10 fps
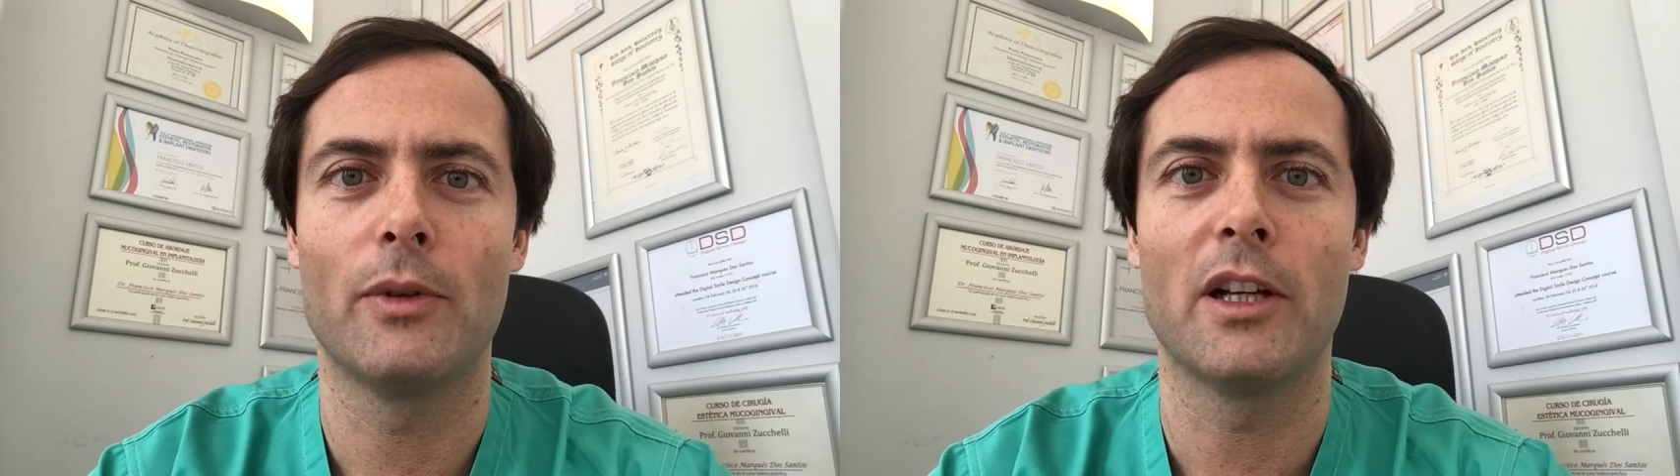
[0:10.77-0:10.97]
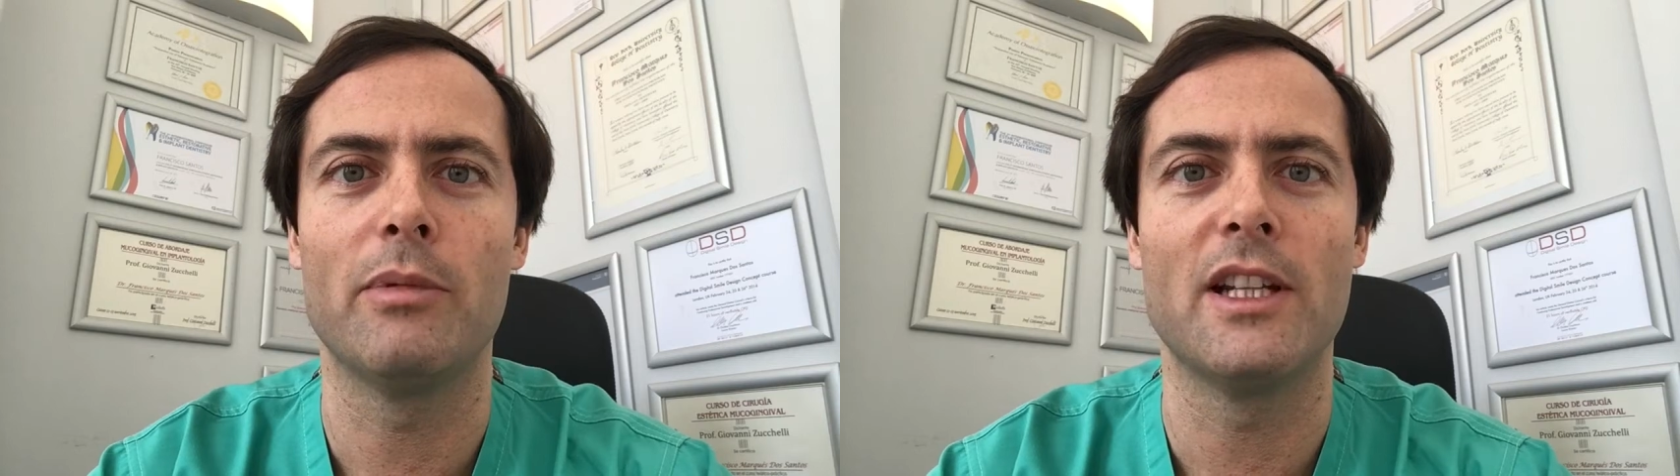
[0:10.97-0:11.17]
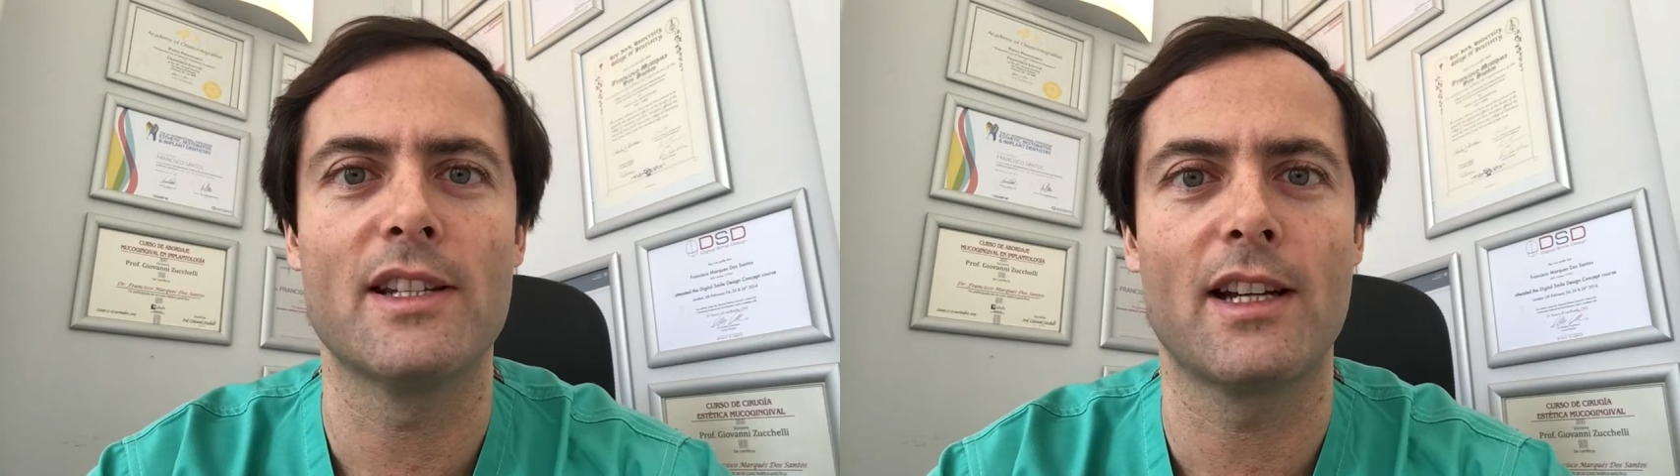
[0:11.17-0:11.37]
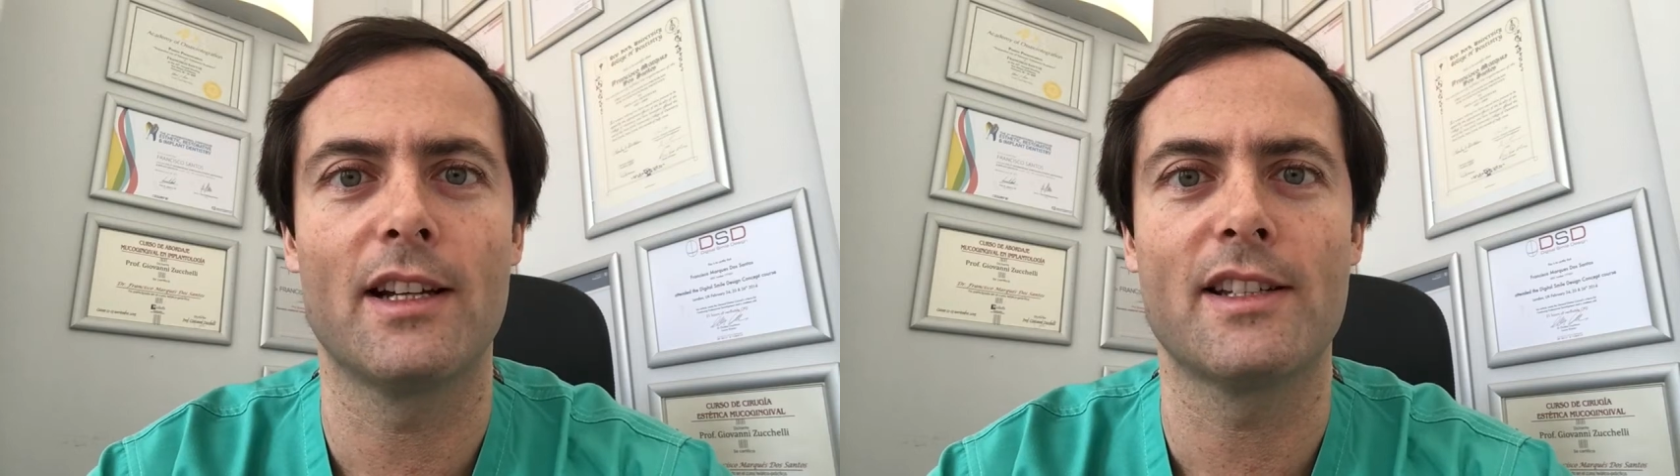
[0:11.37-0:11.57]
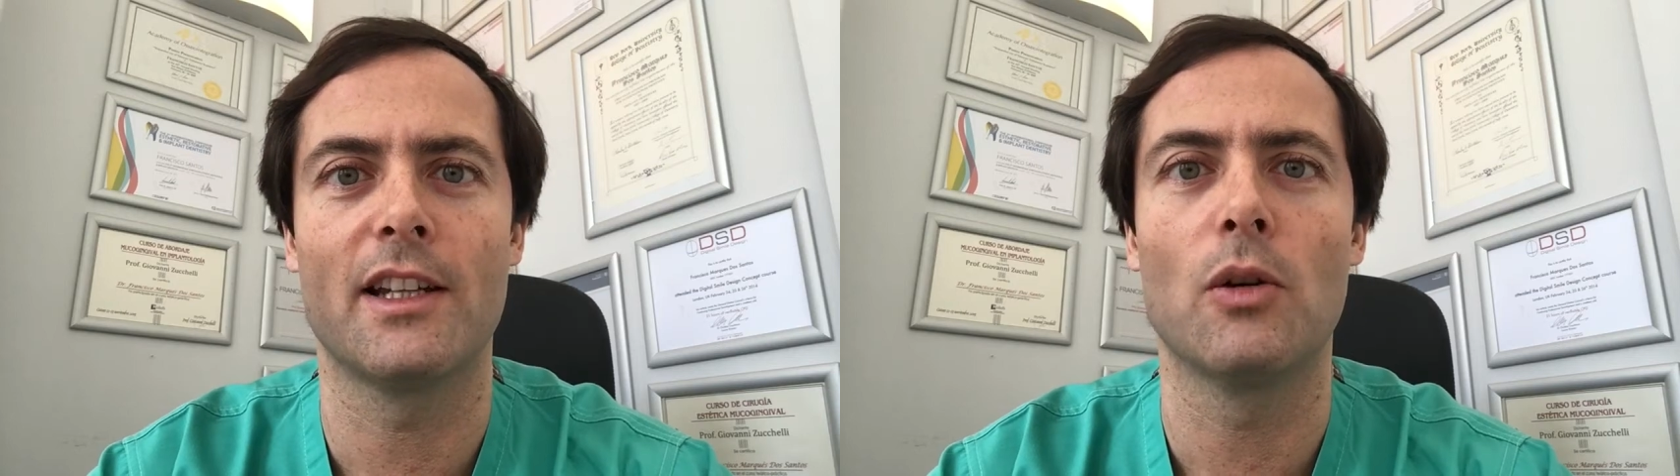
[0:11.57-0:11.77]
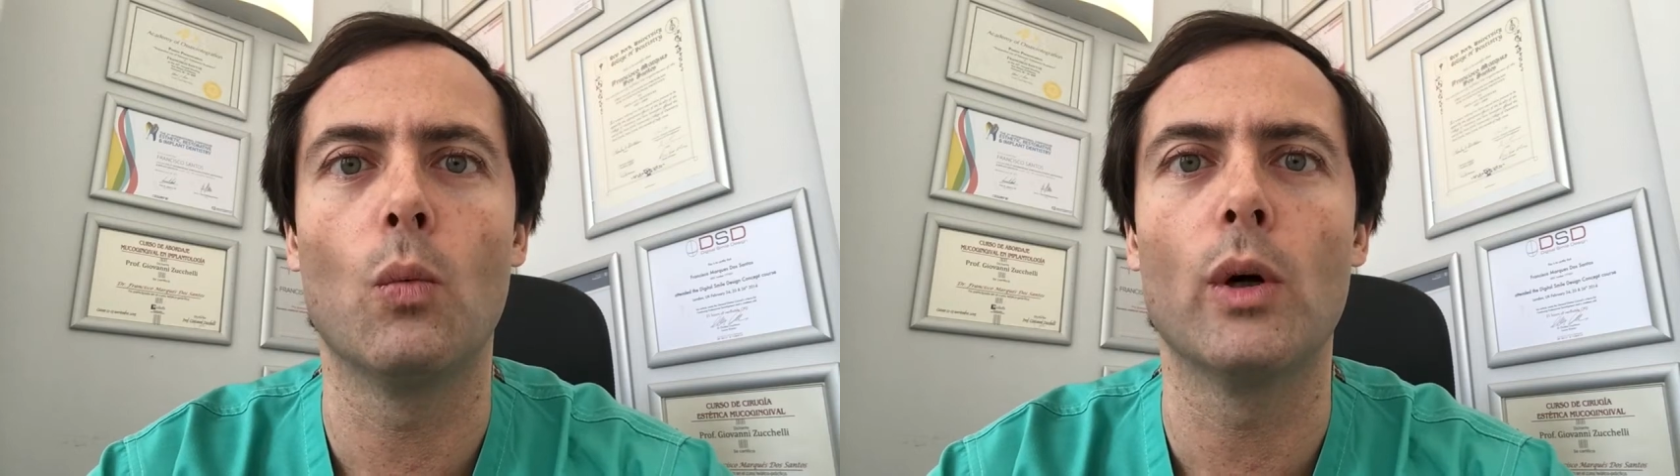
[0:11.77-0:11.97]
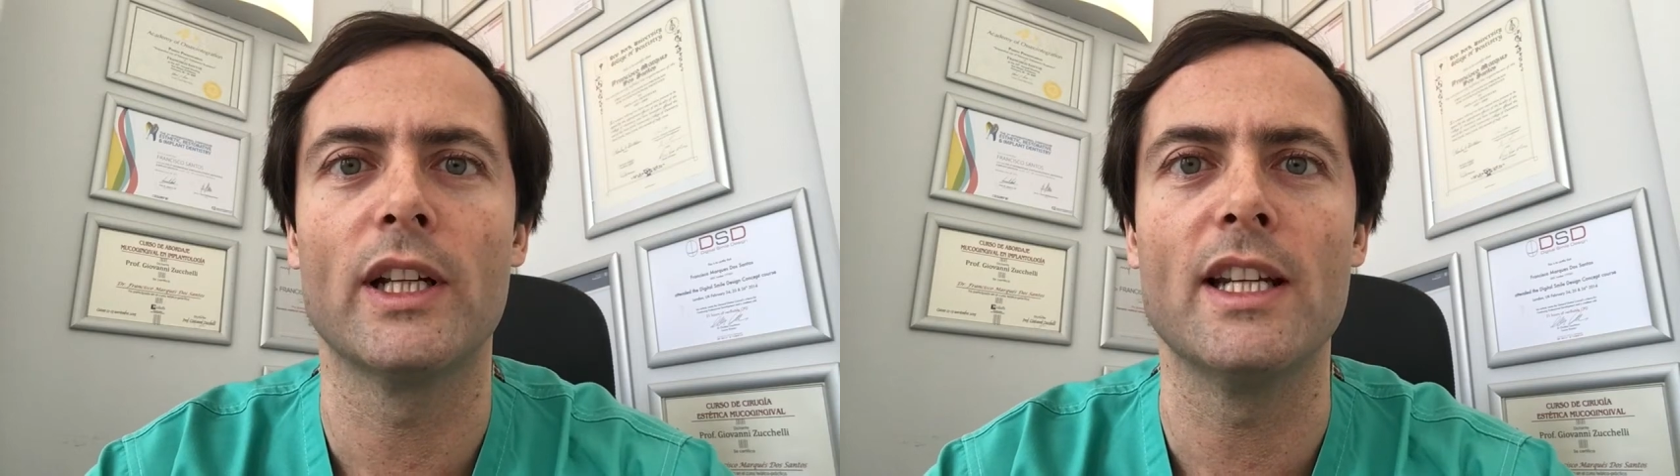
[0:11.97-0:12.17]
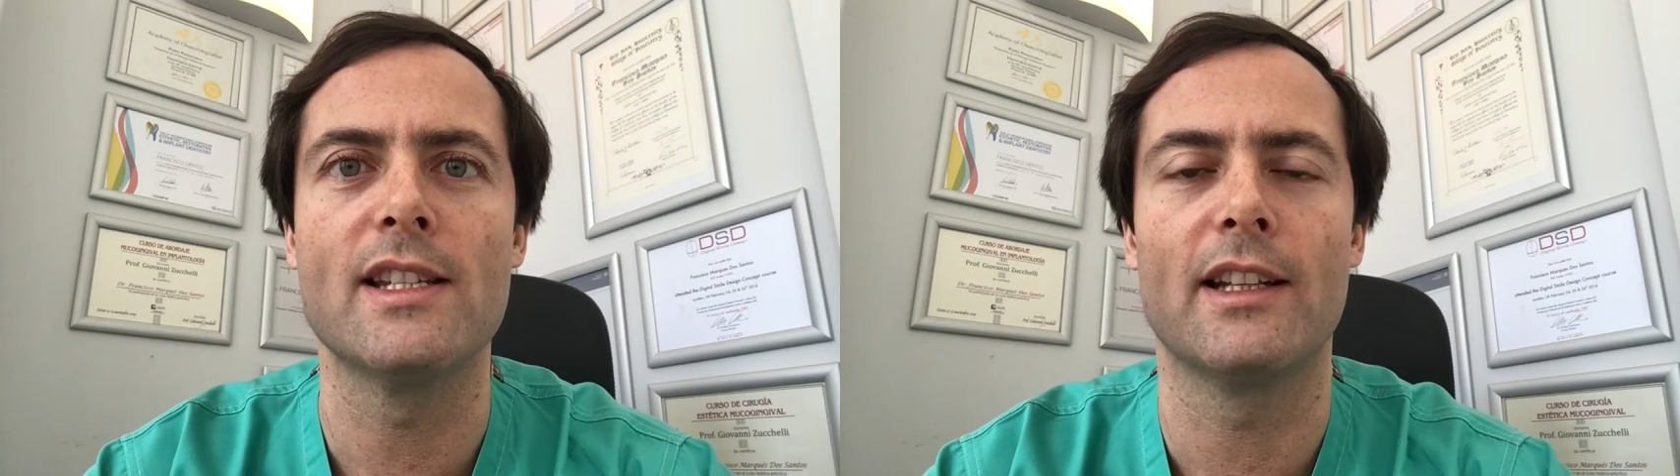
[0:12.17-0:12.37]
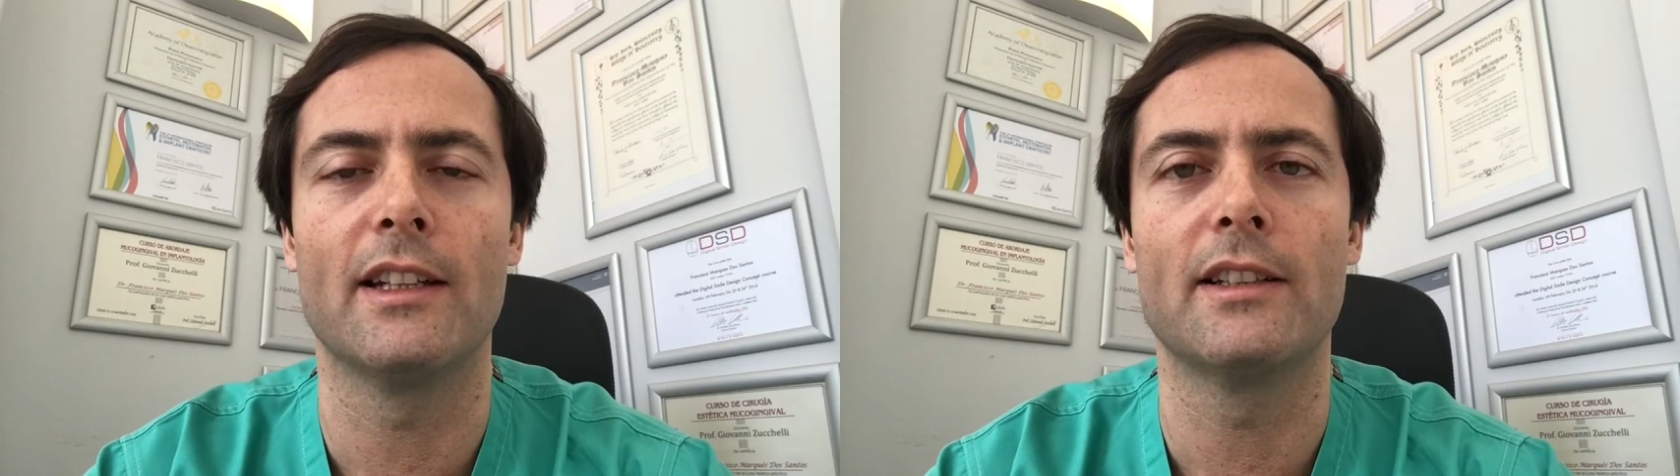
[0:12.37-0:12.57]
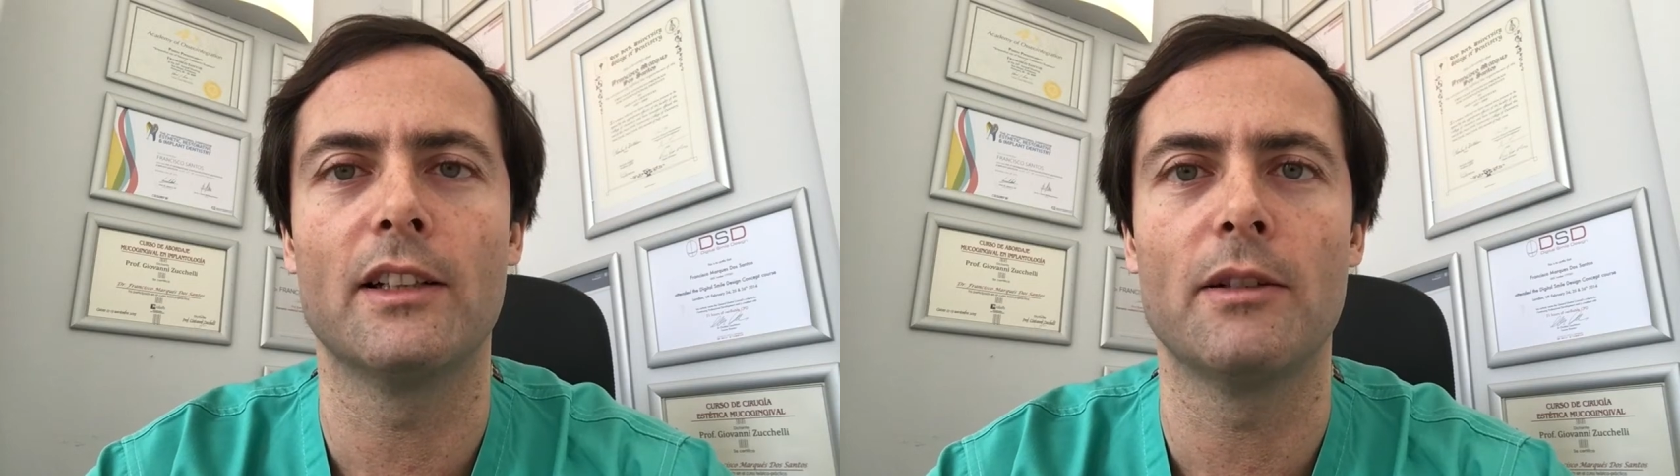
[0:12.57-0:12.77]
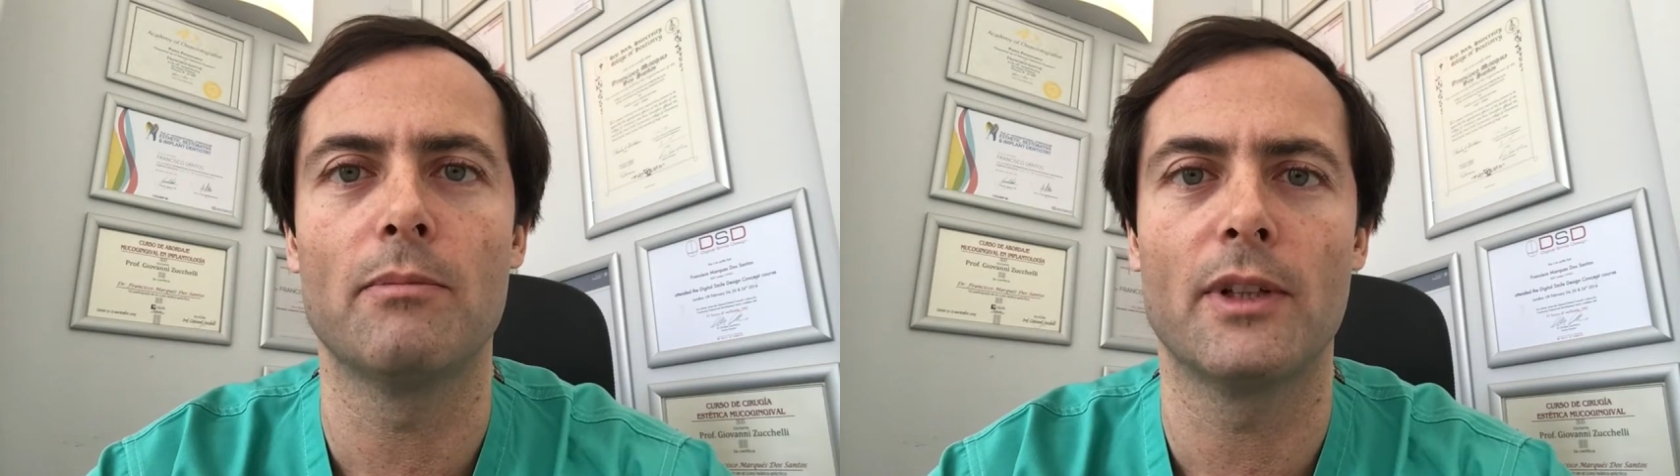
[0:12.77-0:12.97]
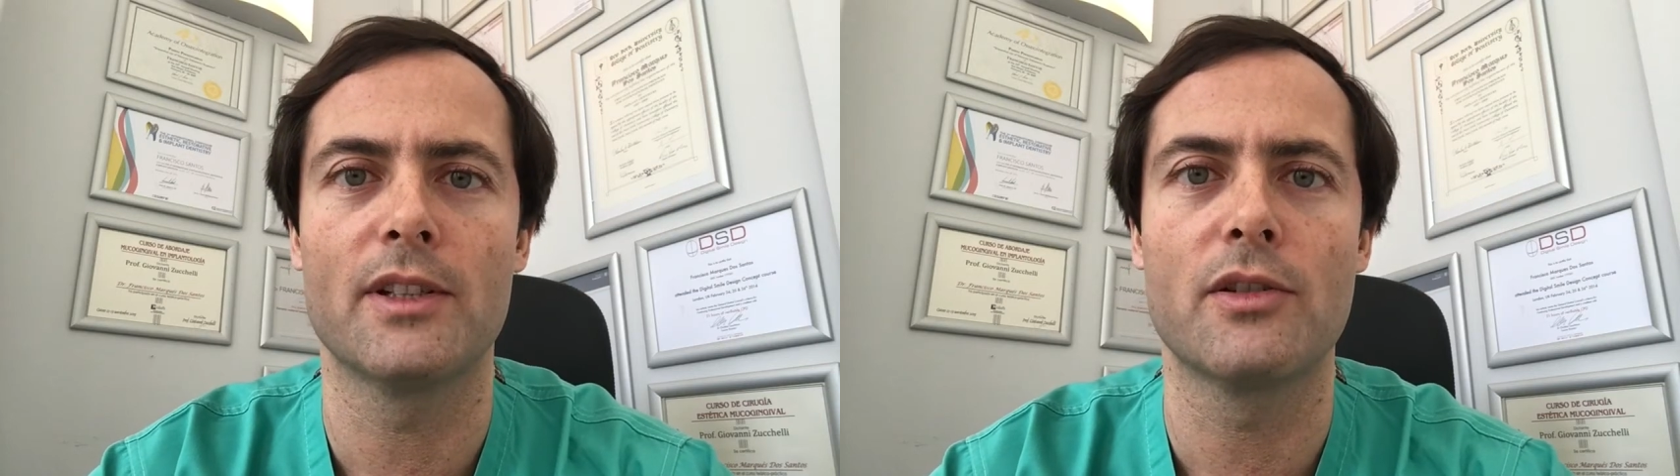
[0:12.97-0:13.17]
We're going to be discussing what is a dental implant.